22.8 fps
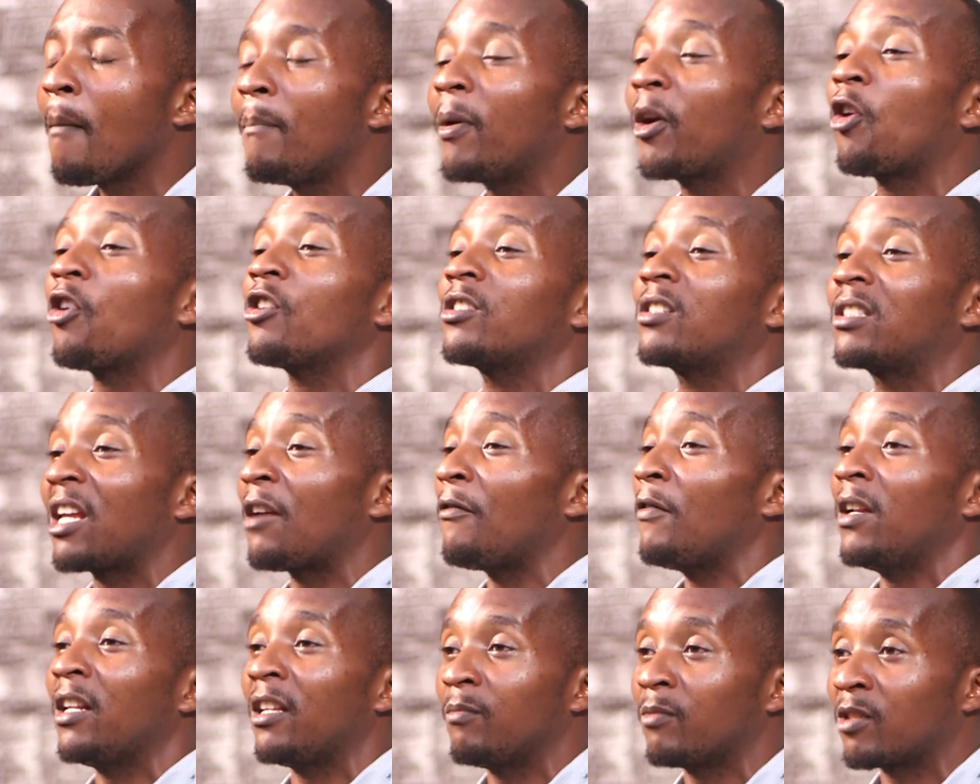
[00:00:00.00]
Because
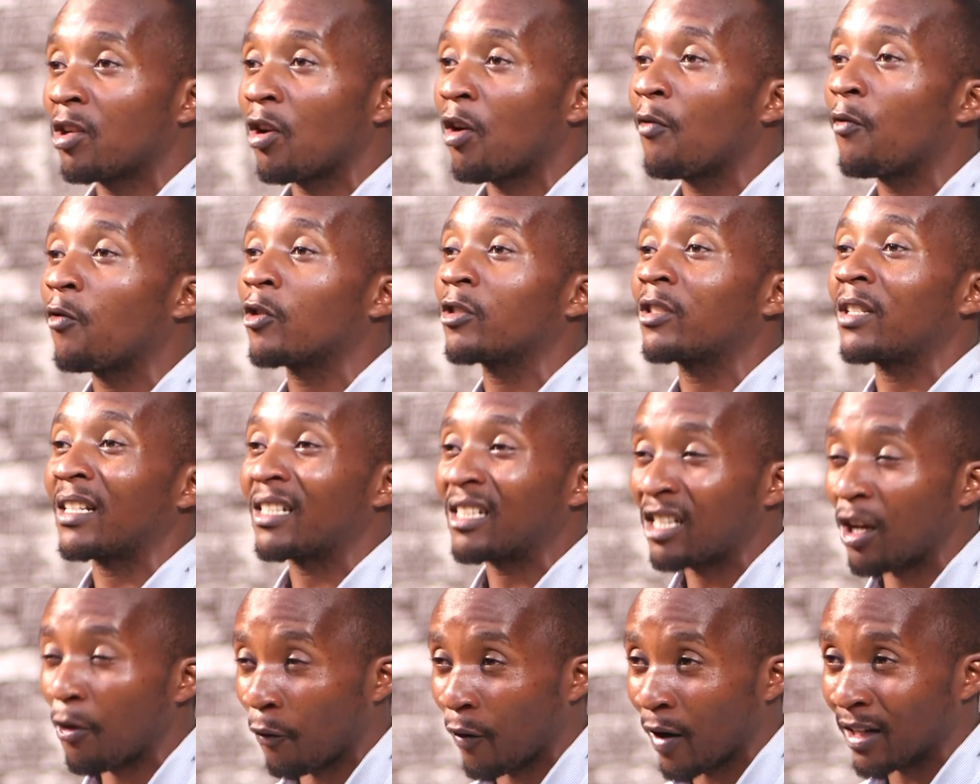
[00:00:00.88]
David himself was a
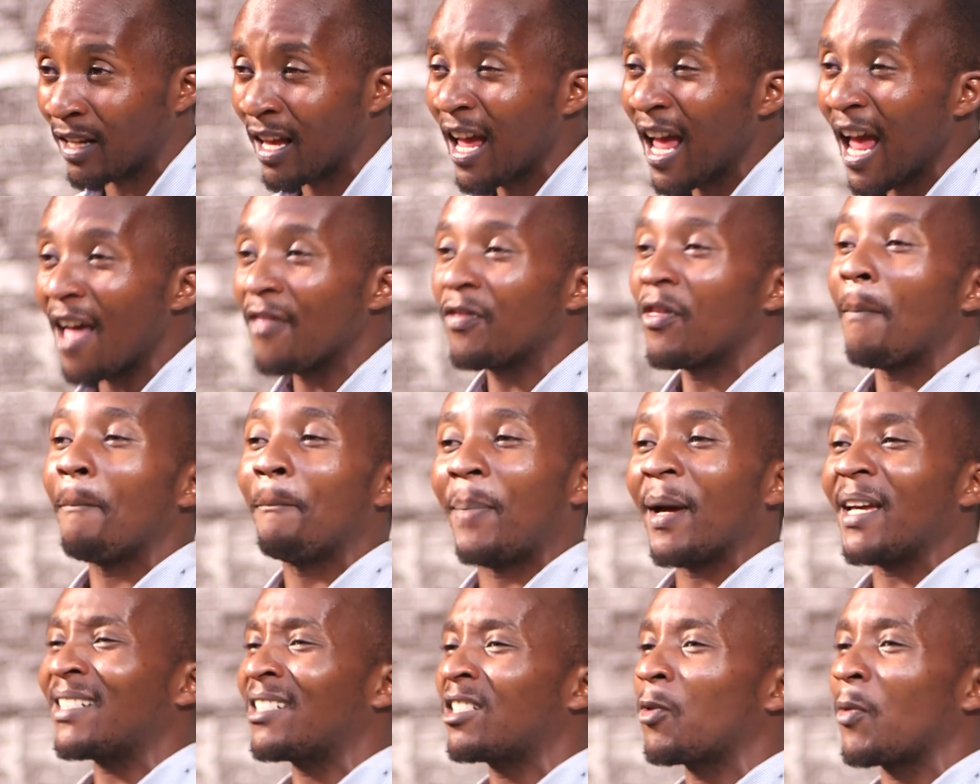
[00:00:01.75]
shepherd. And the
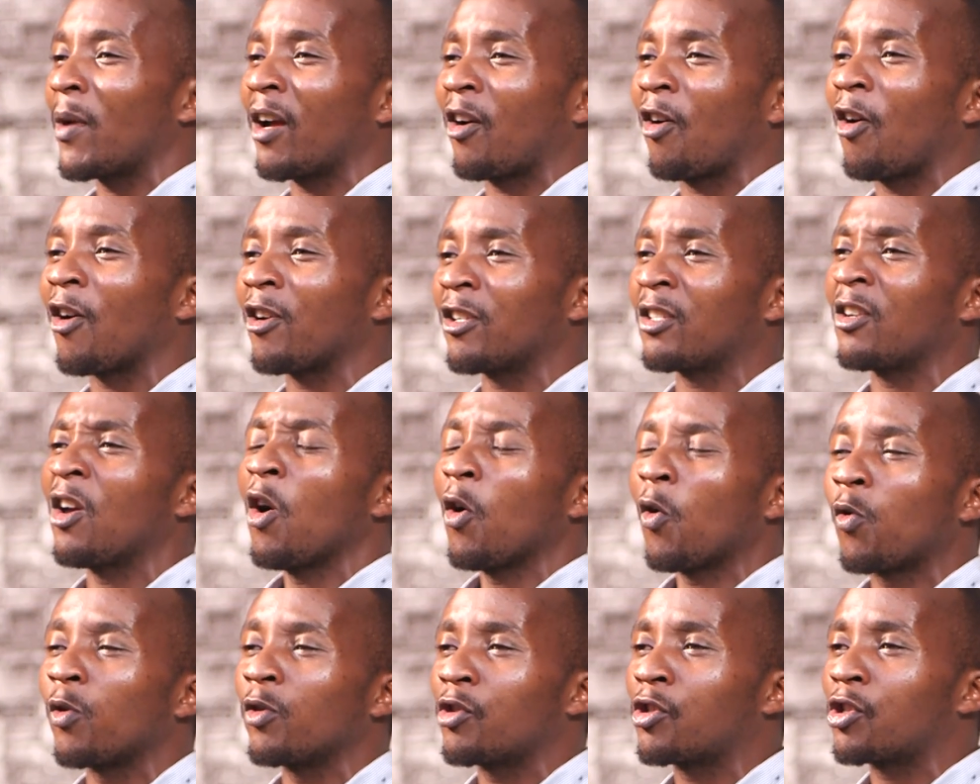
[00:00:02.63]
best way God
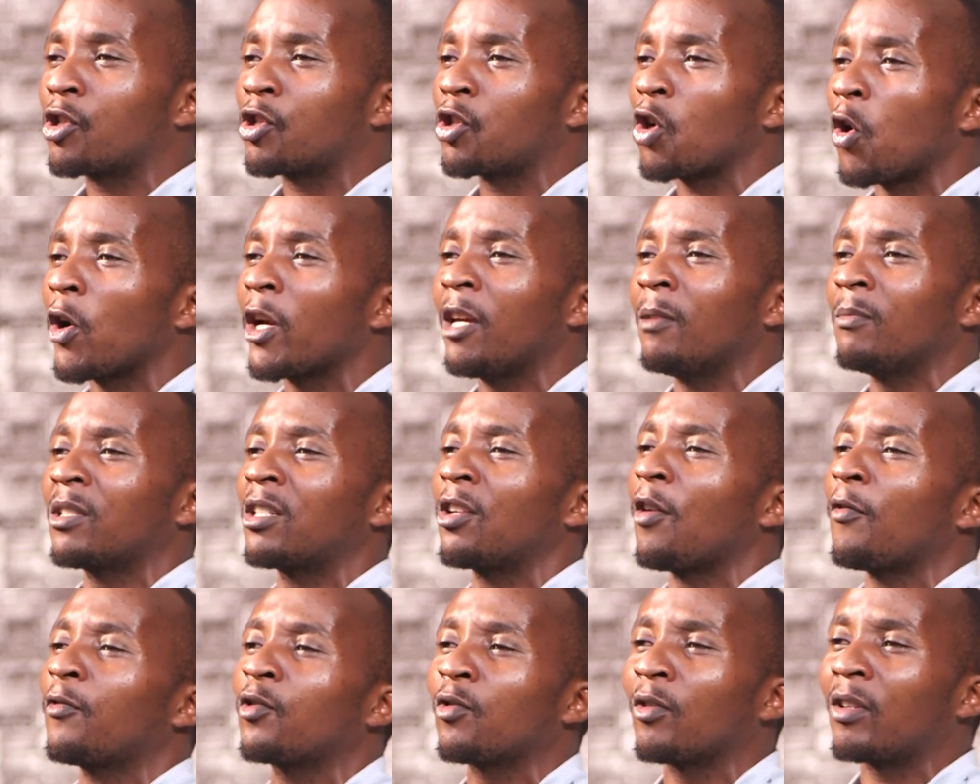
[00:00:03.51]
could show
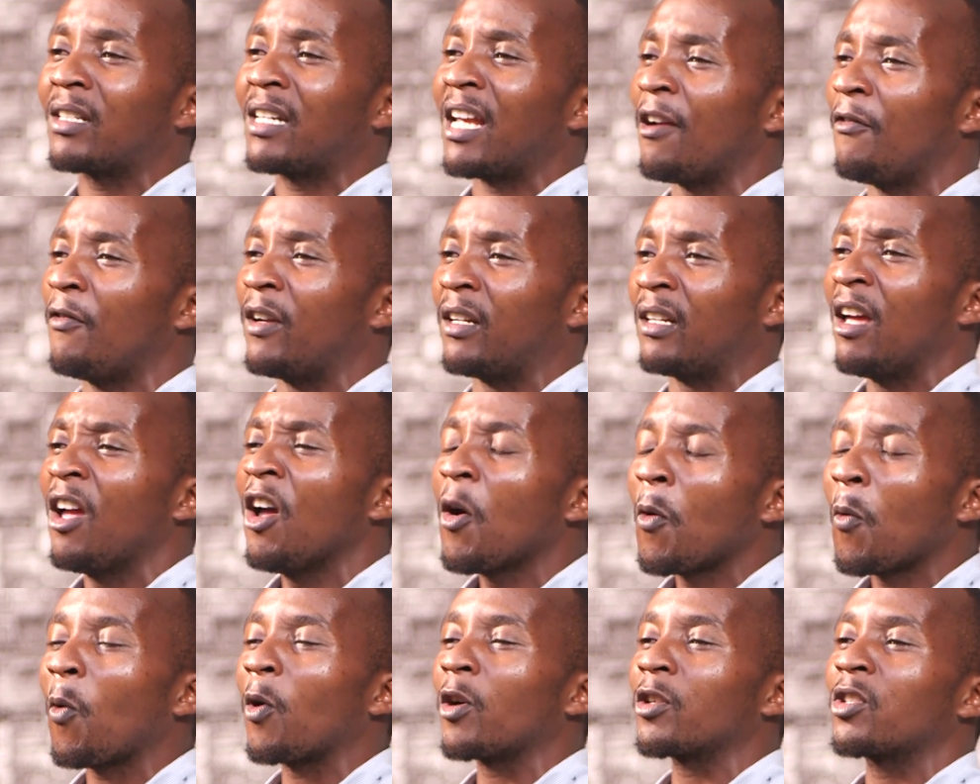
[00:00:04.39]
himself to David
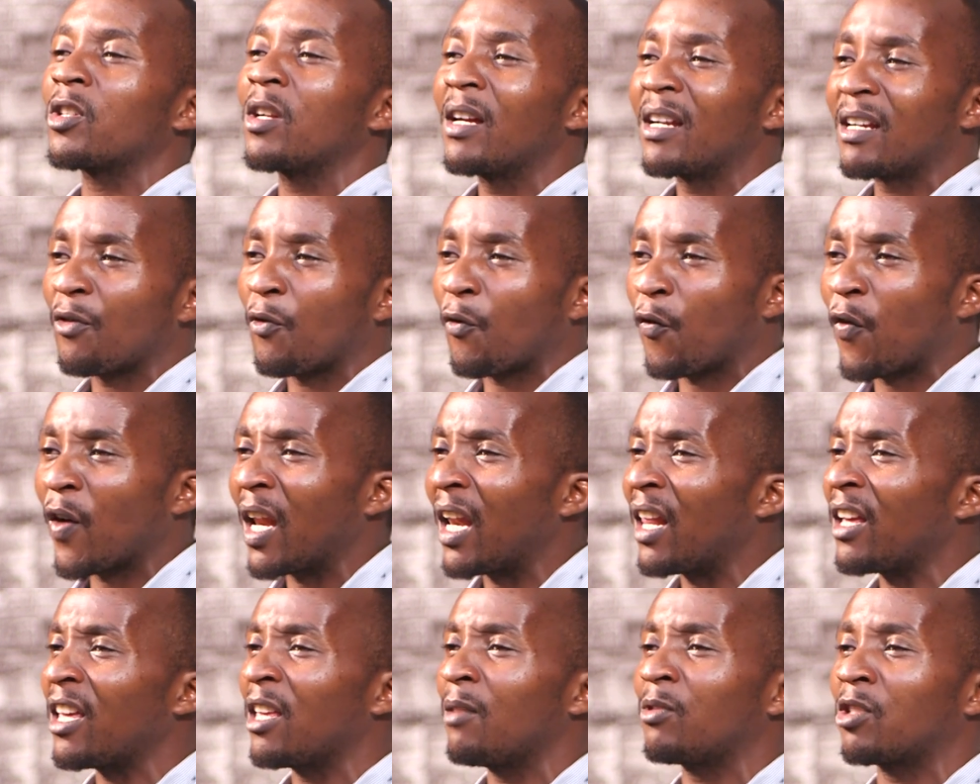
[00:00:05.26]
was
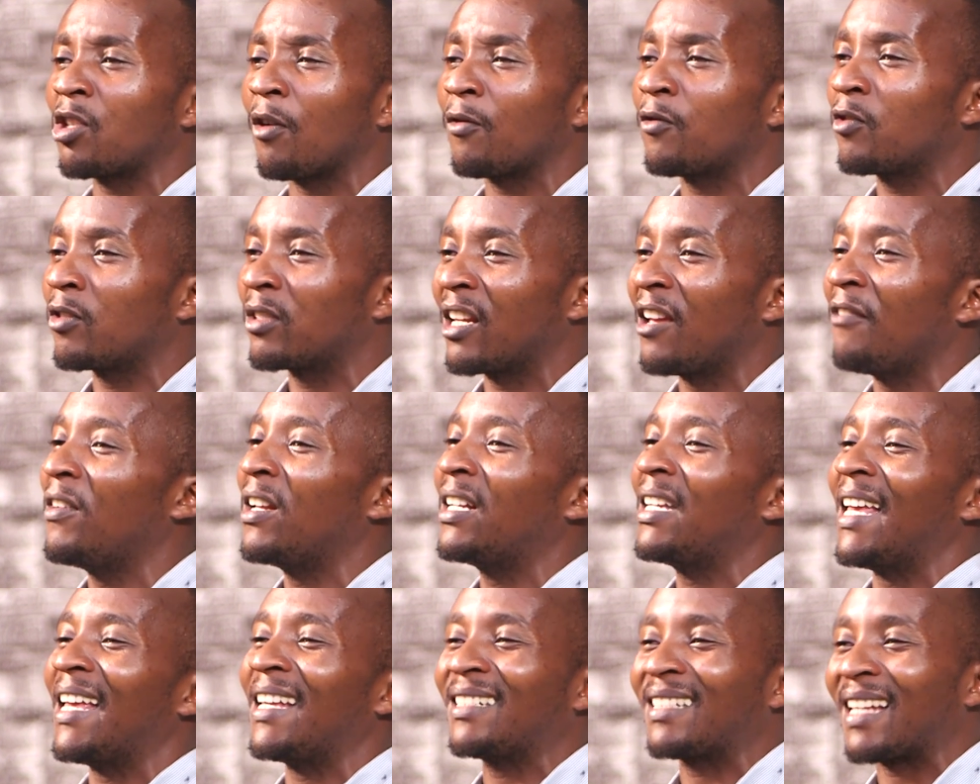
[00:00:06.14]
revealing himself to
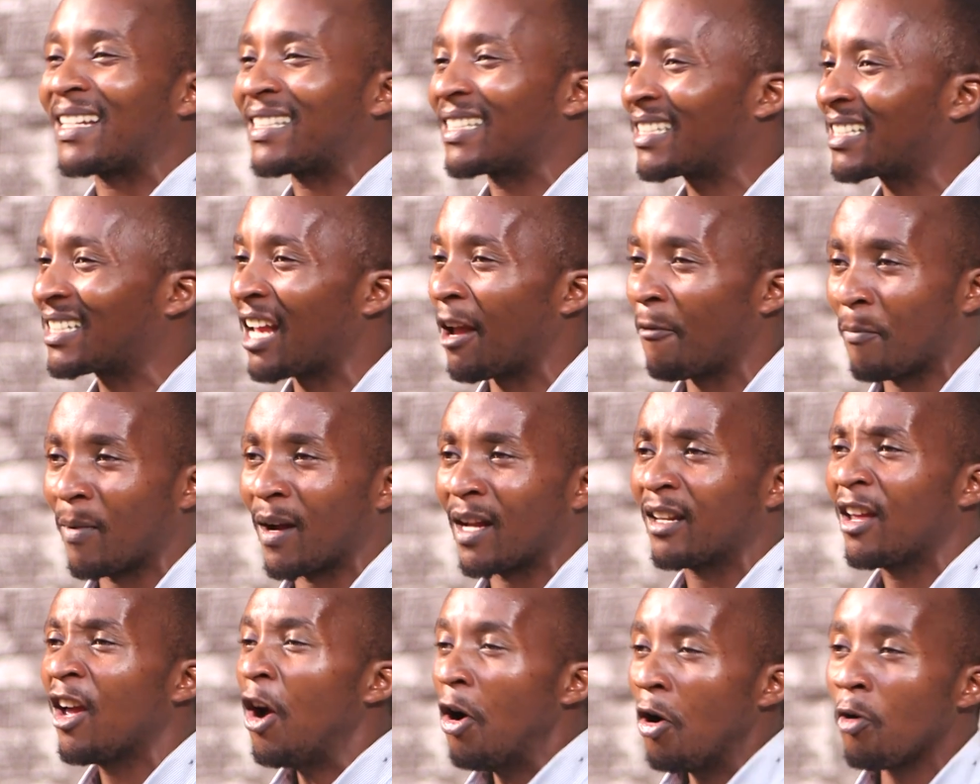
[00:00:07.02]
David as a
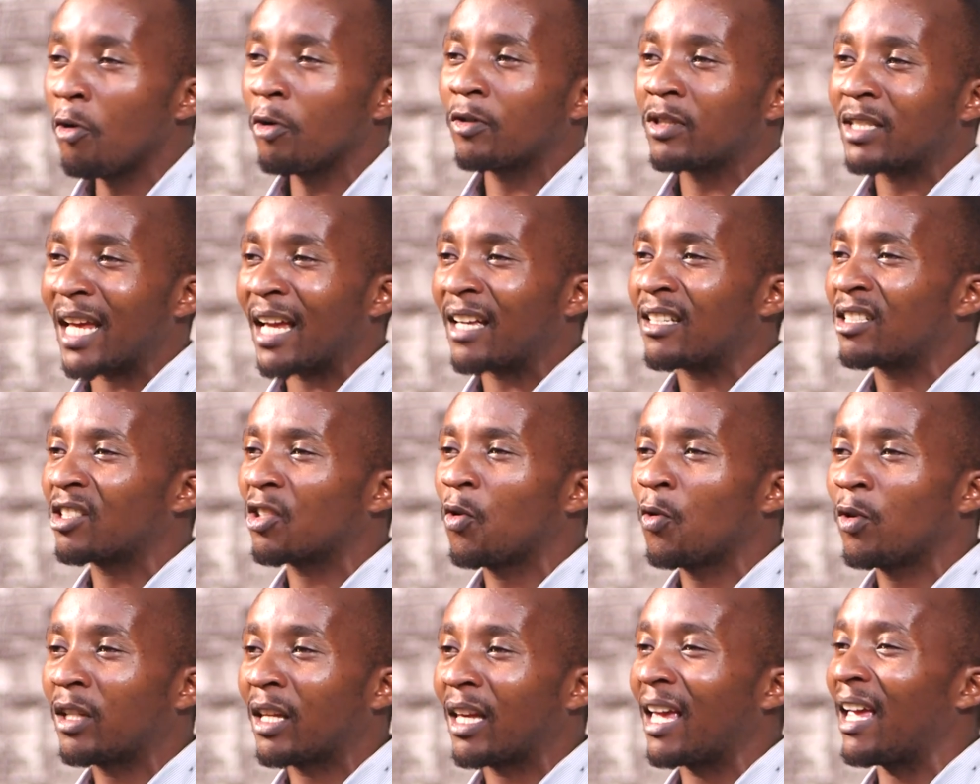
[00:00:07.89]
shepherd who takes
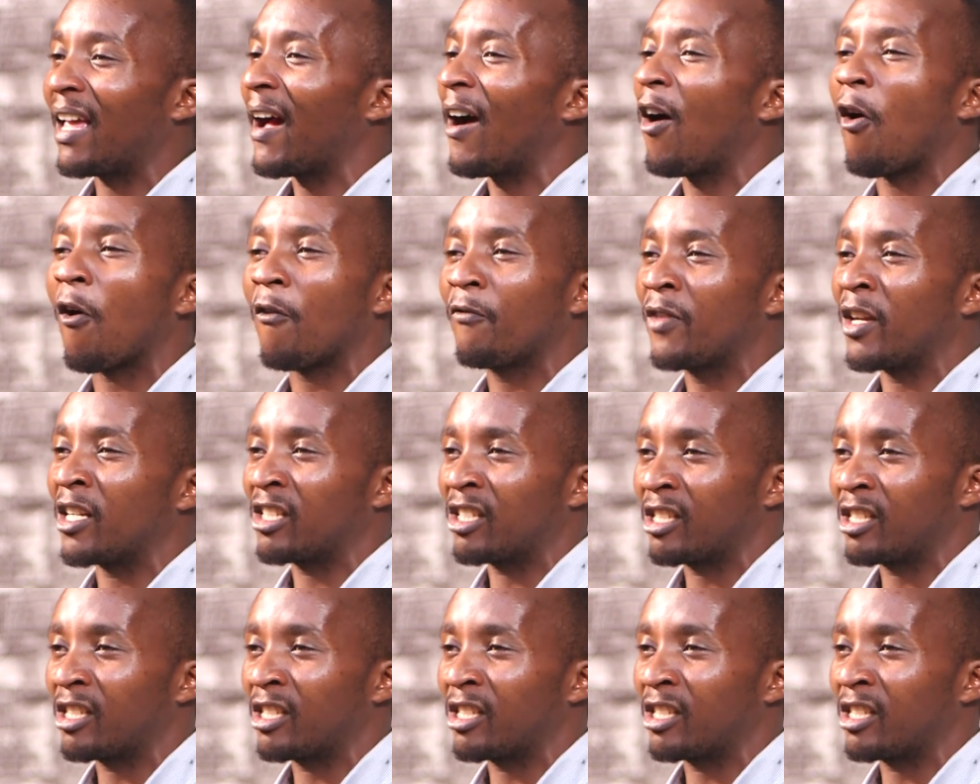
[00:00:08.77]
good care of the